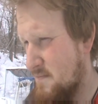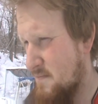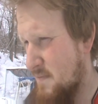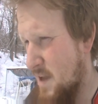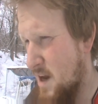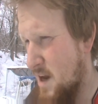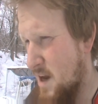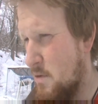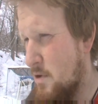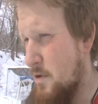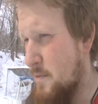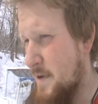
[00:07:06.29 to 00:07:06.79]

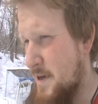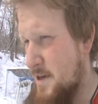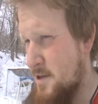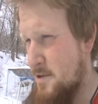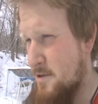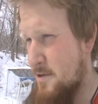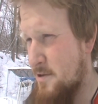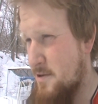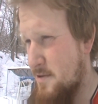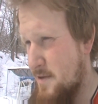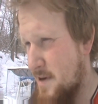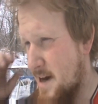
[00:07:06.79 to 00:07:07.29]
I want to make
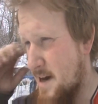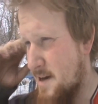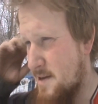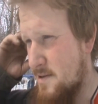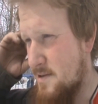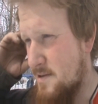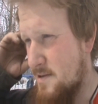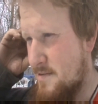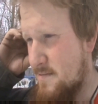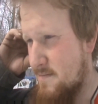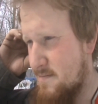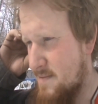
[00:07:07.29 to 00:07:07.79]
sure you
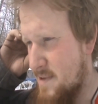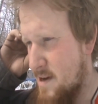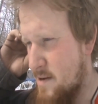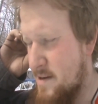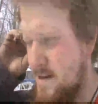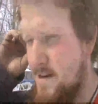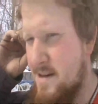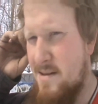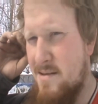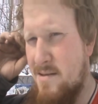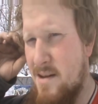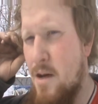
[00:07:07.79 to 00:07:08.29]
guys, I
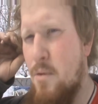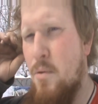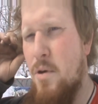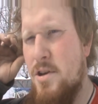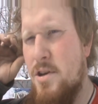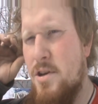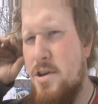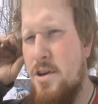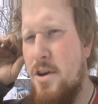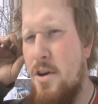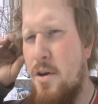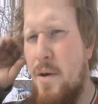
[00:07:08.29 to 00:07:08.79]
want
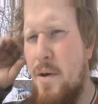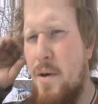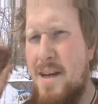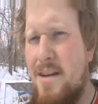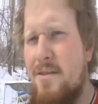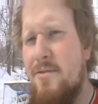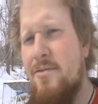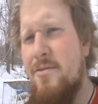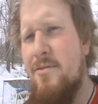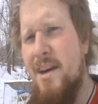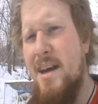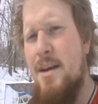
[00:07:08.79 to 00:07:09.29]
you to know I
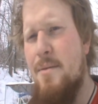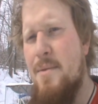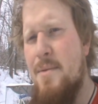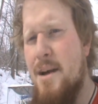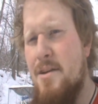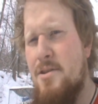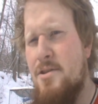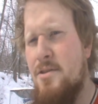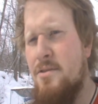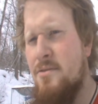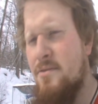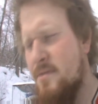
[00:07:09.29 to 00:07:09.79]
didn't forget
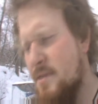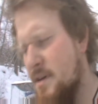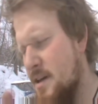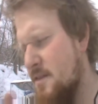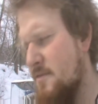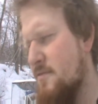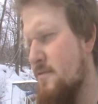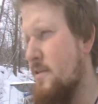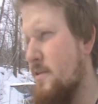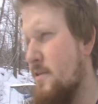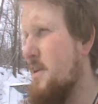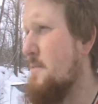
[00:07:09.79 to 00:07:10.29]
about you. I
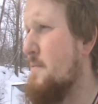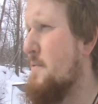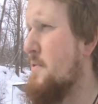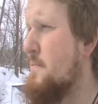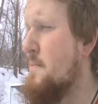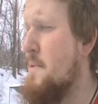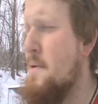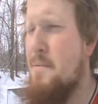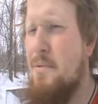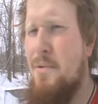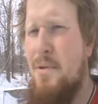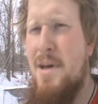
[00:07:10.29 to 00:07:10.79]
didn't forget about the
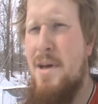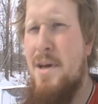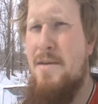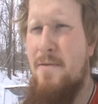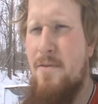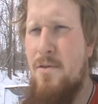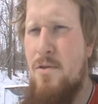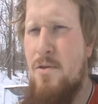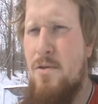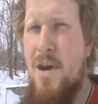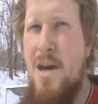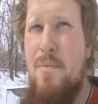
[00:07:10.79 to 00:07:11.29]
people who asked
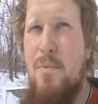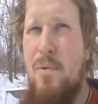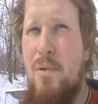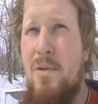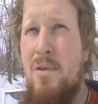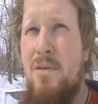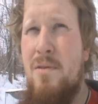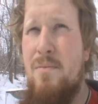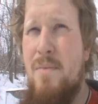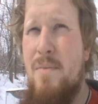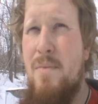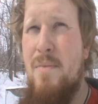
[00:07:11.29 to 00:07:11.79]
for the maple
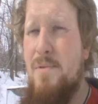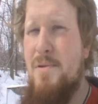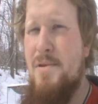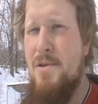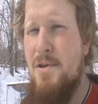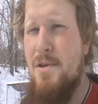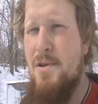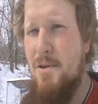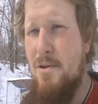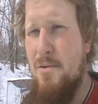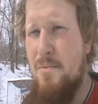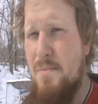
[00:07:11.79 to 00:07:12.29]

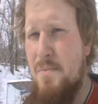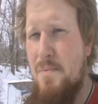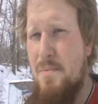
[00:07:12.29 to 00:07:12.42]
syrup.